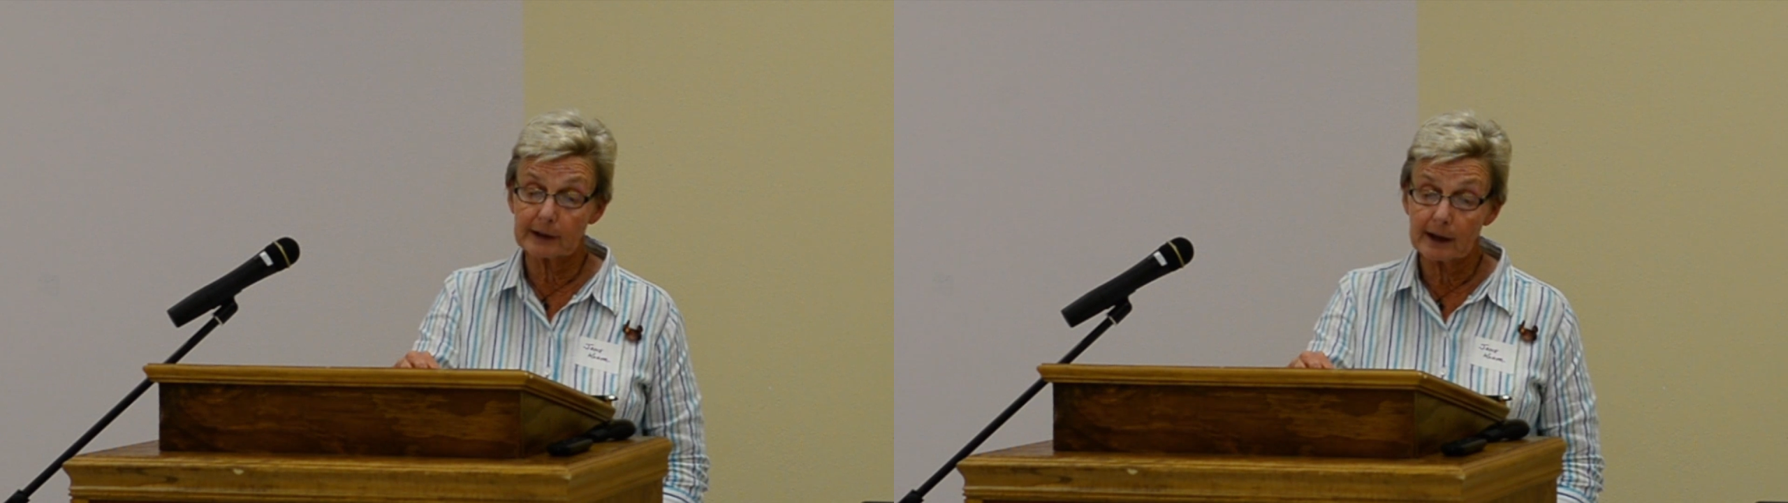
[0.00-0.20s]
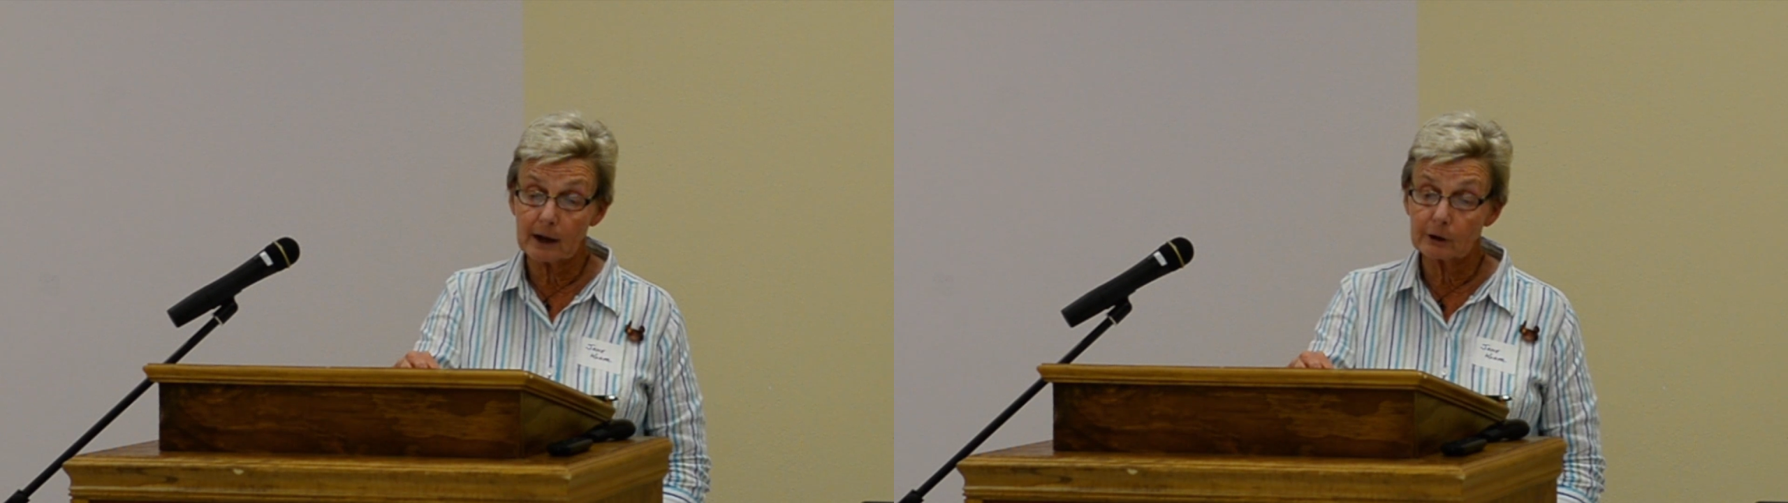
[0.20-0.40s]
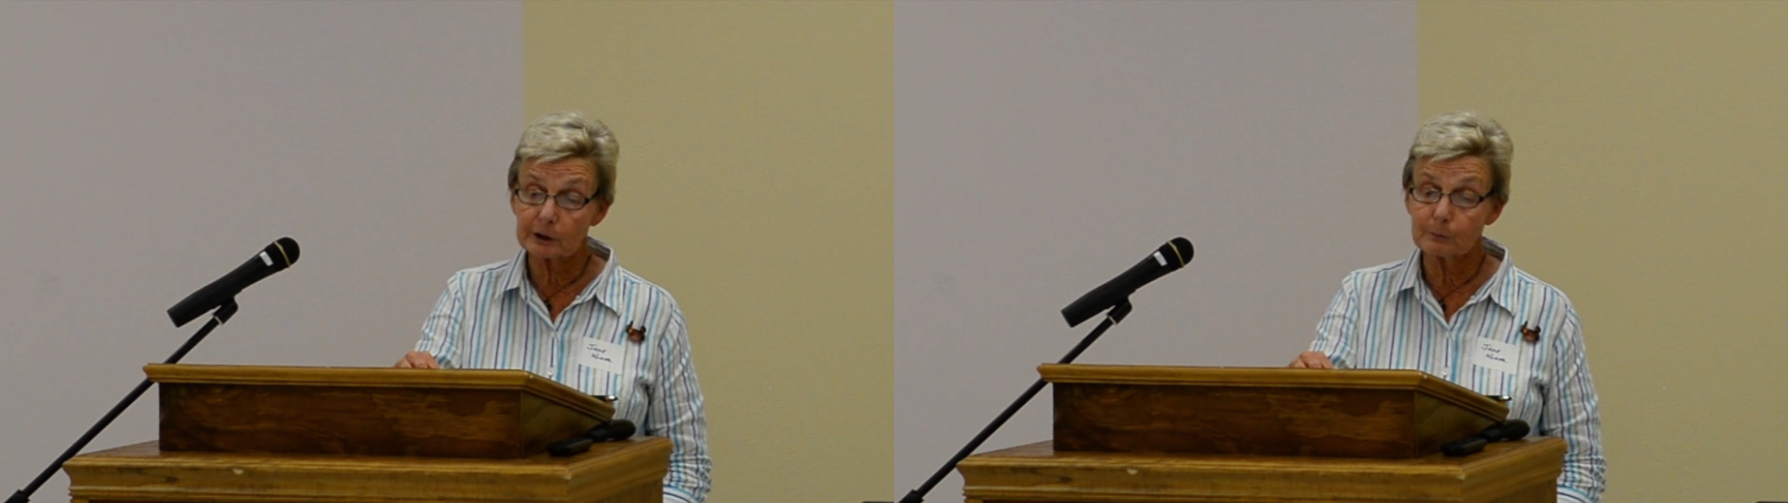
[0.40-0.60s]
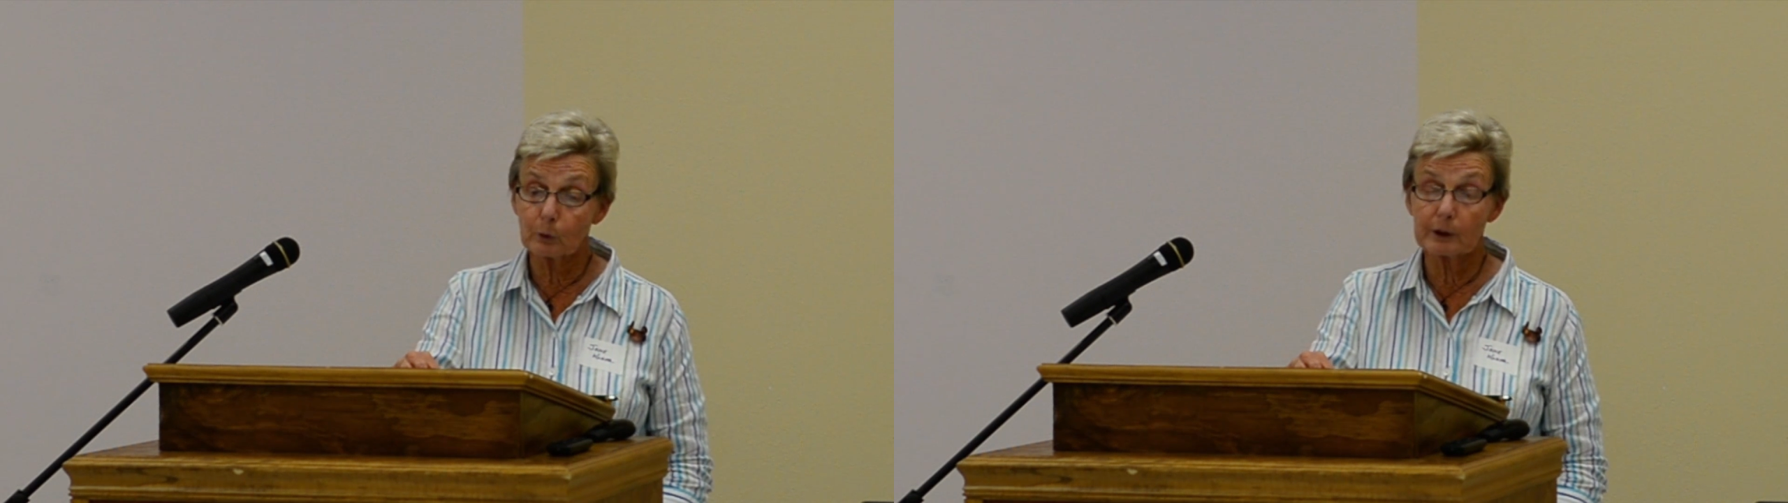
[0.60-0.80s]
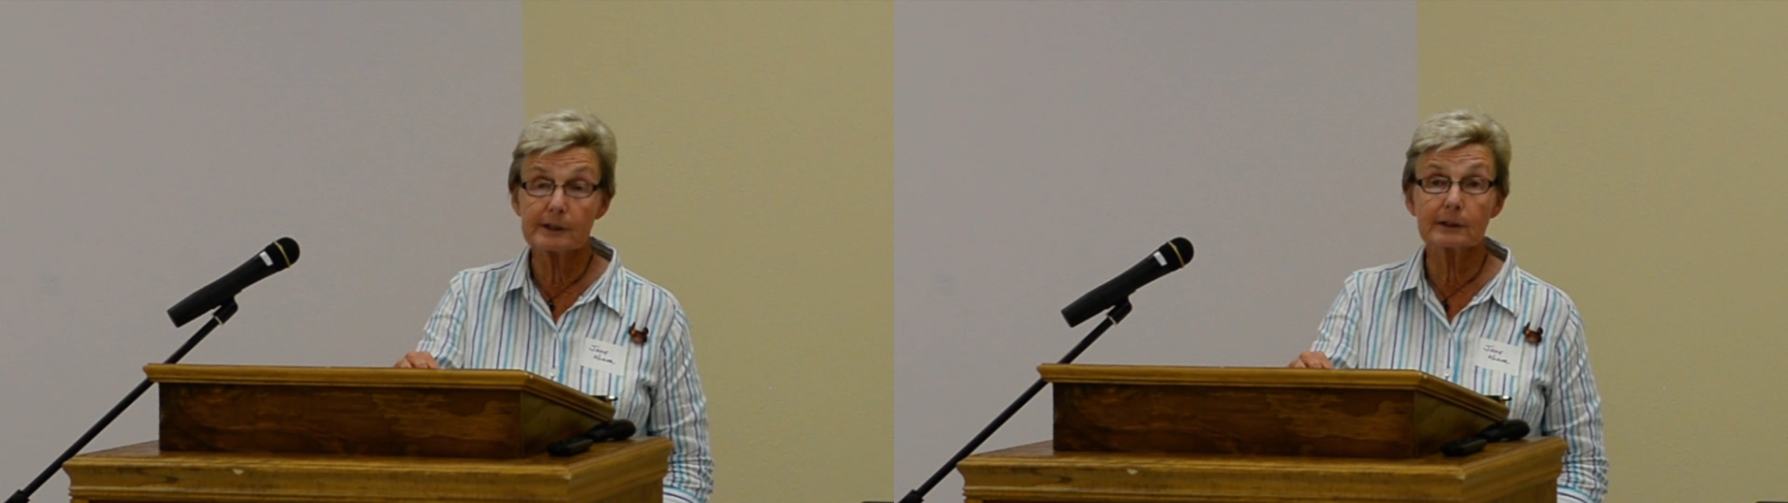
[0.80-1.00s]
cow can
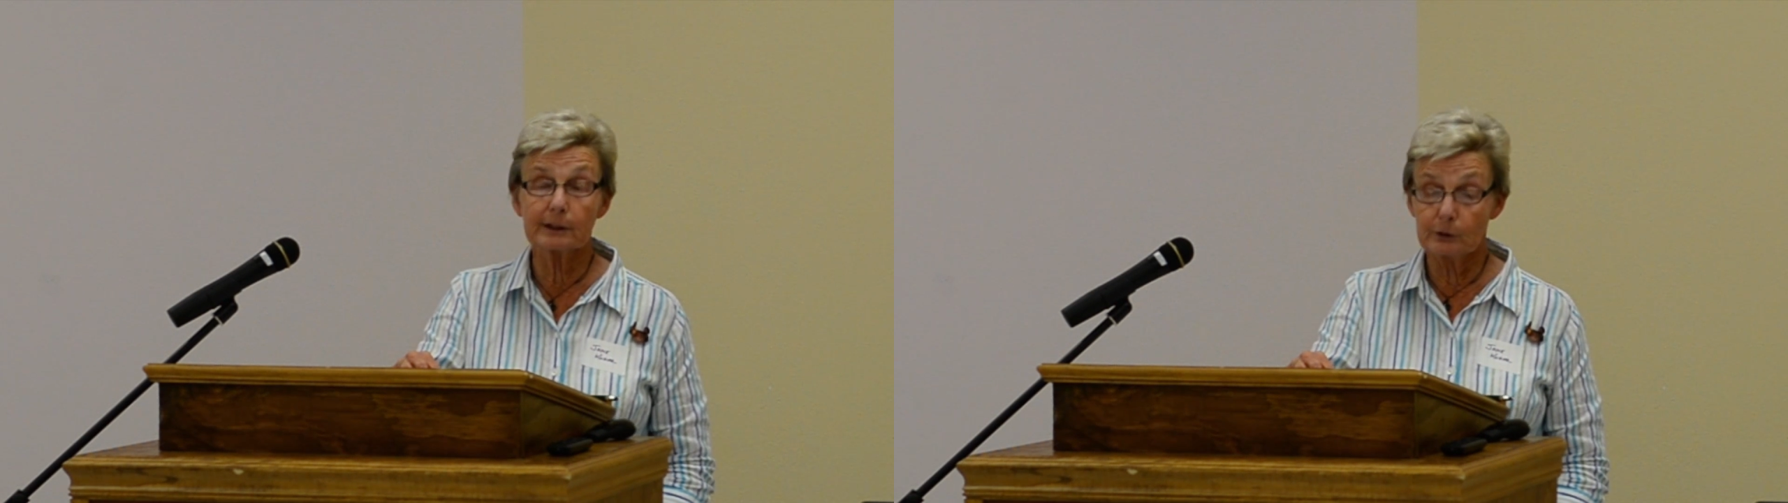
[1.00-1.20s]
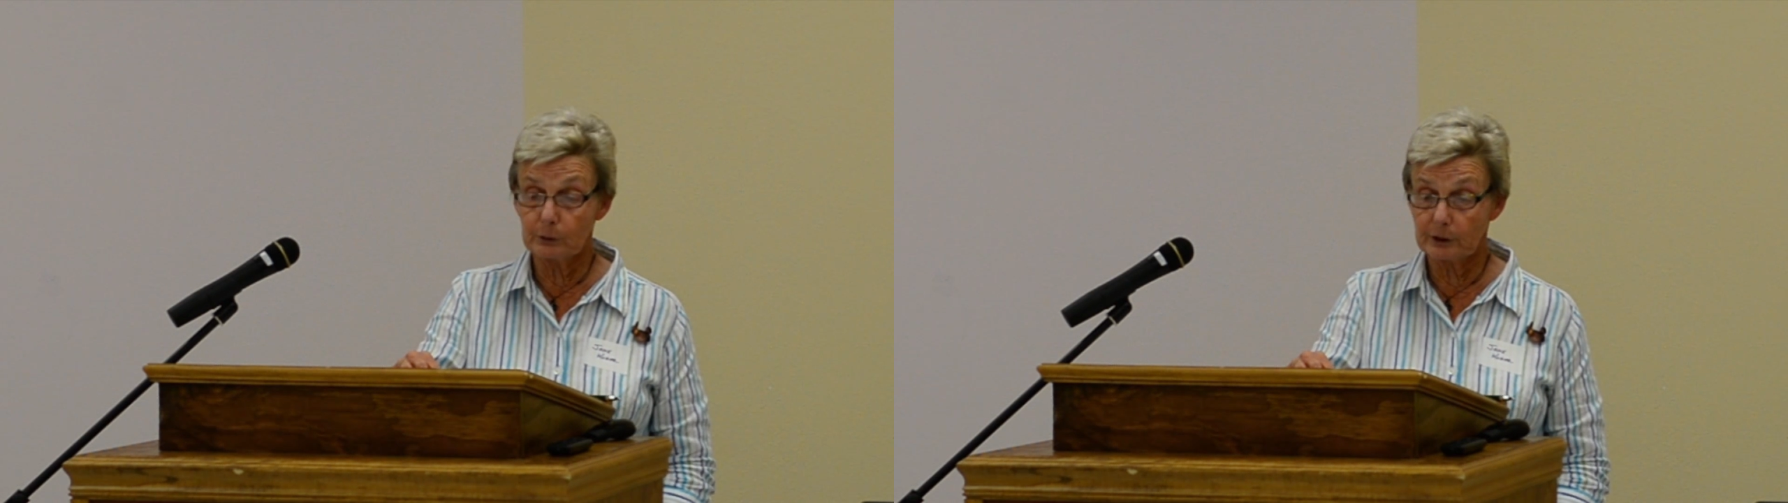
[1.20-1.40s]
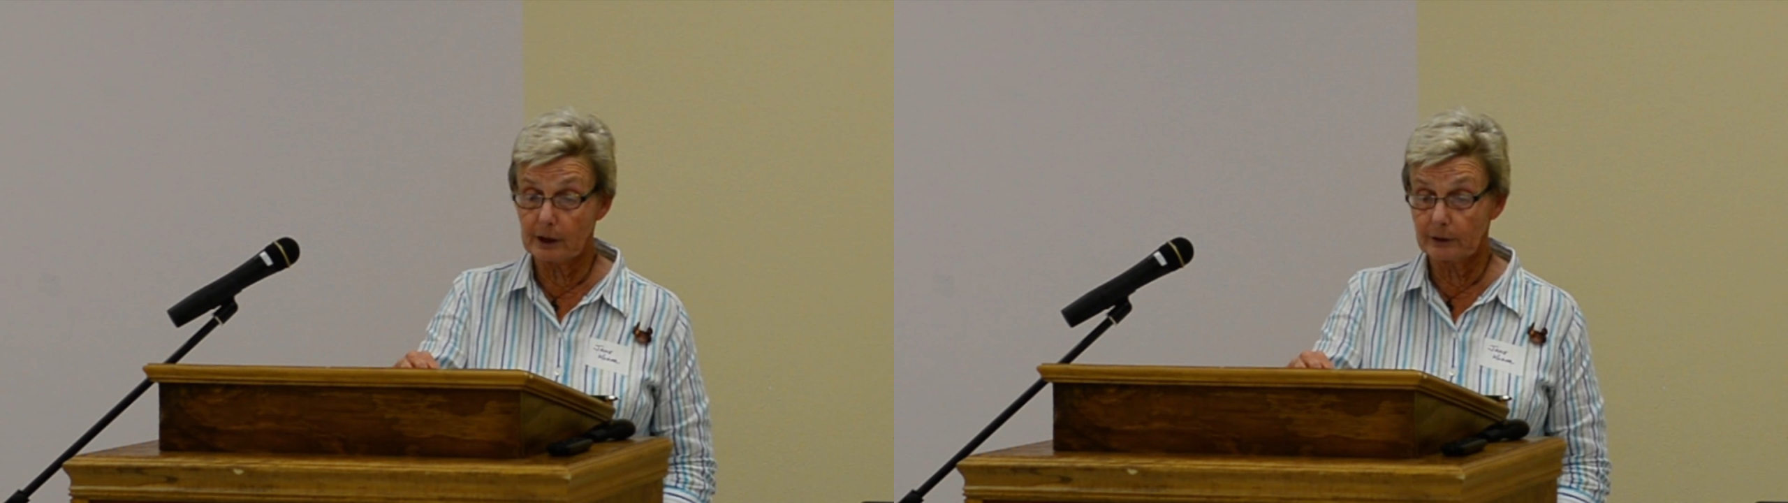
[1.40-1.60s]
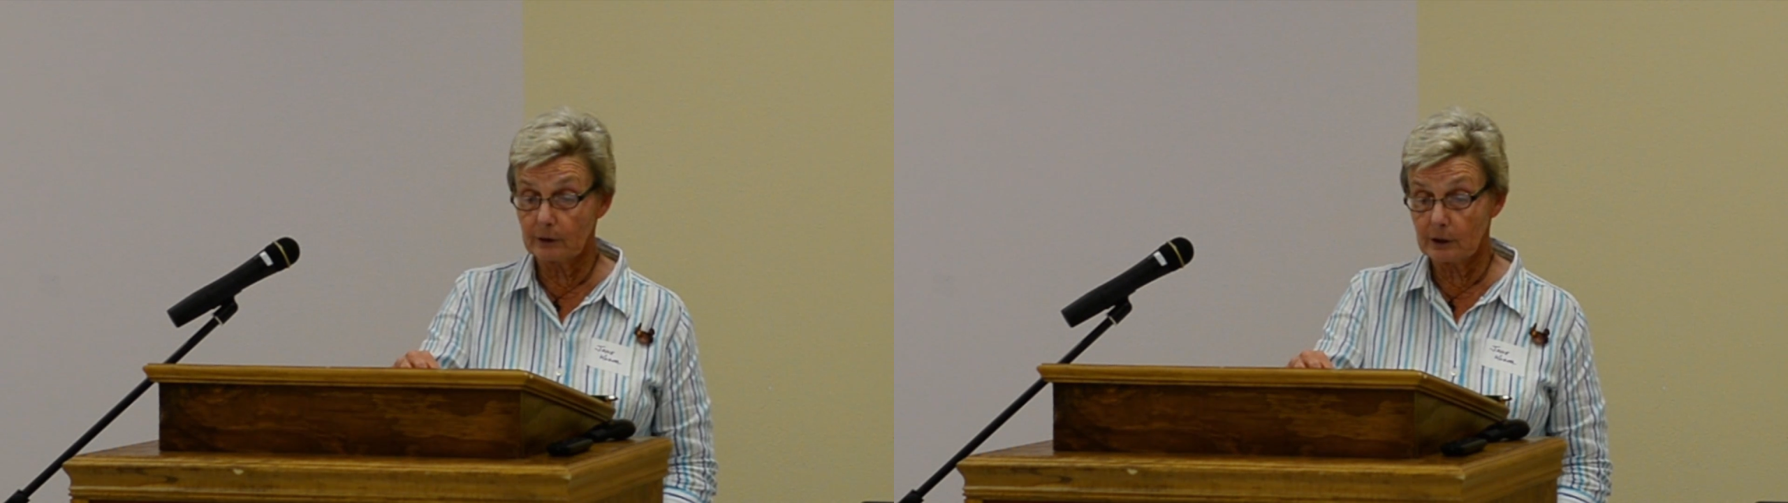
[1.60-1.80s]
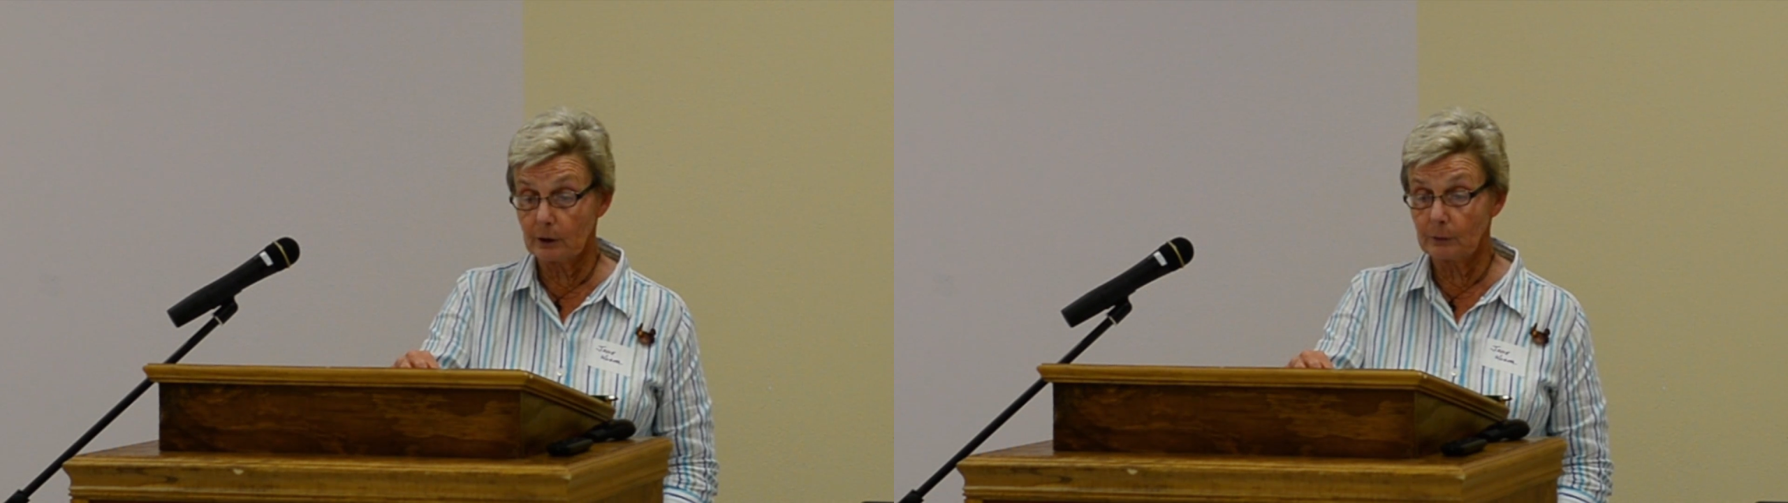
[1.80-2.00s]
more easily do it on
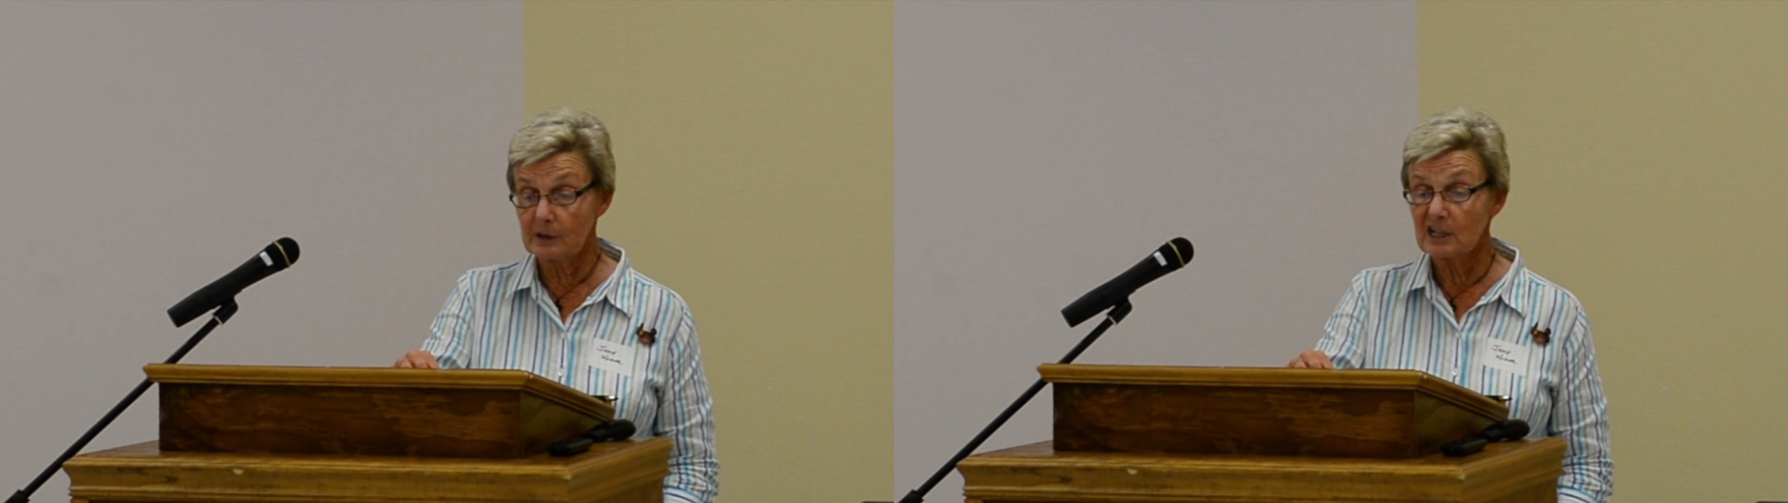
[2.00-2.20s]
her own.